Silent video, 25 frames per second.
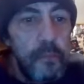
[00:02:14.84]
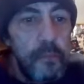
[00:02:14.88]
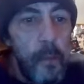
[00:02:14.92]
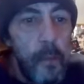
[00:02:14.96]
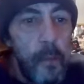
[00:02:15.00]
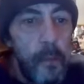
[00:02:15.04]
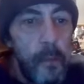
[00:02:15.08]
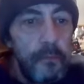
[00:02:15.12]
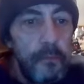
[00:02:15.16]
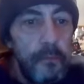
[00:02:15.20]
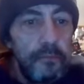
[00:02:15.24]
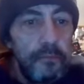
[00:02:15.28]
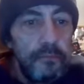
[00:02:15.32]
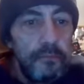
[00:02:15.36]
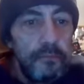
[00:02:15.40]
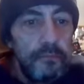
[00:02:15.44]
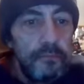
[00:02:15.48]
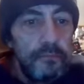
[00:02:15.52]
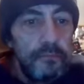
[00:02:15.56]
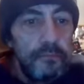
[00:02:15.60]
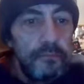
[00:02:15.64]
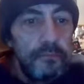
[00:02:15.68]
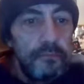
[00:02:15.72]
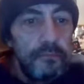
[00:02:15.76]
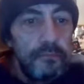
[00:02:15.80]
Can you
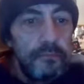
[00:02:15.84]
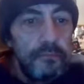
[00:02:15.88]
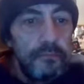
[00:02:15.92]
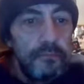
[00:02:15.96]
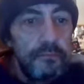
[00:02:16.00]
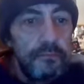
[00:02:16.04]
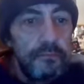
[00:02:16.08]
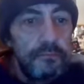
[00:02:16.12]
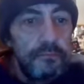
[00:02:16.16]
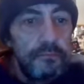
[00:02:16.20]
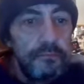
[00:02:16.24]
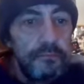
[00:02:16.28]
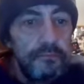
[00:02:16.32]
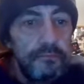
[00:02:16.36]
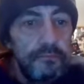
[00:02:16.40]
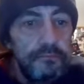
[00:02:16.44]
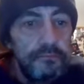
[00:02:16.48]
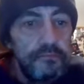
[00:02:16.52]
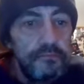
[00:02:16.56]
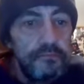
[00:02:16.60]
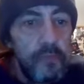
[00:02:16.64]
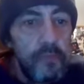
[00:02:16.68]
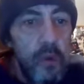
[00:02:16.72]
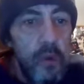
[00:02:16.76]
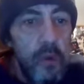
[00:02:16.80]
hear?
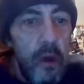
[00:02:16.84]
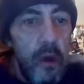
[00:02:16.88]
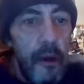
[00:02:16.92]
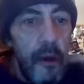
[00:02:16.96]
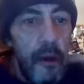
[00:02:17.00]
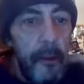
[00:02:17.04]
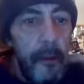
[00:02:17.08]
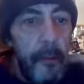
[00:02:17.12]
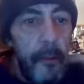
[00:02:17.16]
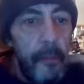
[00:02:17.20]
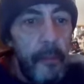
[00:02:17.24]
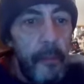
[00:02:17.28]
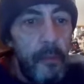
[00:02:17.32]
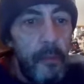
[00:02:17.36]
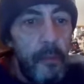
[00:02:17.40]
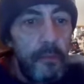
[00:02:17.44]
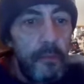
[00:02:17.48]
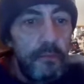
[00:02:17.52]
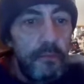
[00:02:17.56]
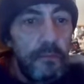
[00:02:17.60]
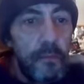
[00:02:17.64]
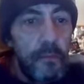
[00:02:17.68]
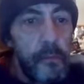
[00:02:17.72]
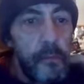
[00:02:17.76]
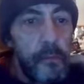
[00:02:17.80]
Let me see if I
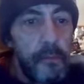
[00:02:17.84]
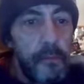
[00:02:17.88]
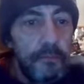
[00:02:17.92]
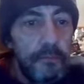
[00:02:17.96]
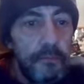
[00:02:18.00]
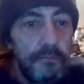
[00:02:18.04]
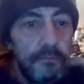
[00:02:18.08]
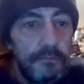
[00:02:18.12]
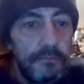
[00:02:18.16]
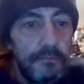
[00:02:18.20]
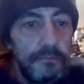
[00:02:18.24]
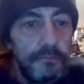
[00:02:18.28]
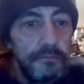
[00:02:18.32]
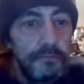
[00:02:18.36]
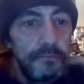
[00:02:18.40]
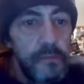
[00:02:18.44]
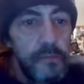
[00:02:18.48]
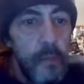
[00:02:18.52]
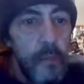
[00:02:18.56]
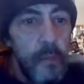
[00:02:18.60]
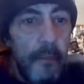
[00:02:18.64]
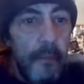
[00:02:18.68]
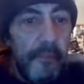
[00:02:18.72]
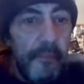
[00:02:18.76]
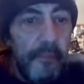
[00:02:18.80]
can.
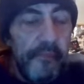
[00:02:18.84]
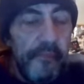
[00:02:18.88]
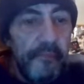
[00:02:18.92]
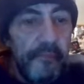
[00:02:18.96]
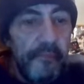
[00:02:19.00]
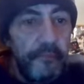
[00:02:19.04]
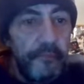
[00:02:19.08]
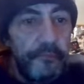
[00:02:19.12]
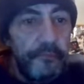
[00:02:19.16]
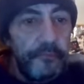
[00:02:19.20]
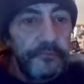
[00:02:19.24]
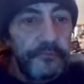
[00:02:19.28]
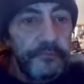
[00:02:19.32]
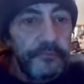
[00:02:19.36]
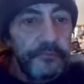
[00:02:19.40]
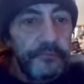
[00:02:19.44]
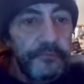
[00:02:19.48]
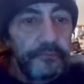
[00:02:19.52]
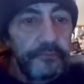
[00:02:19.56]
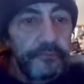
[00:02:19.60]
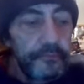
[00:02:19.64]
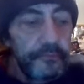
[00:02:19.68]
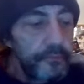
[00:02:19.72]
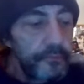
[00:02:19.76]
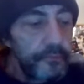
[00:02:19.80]
Trying to see if
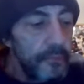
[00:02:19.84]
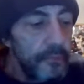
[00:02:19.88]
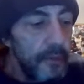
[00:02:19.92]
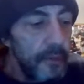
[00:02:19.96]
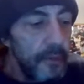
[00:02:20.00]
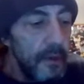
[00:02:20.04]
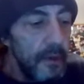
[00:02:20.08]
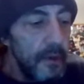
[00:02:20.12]
I can.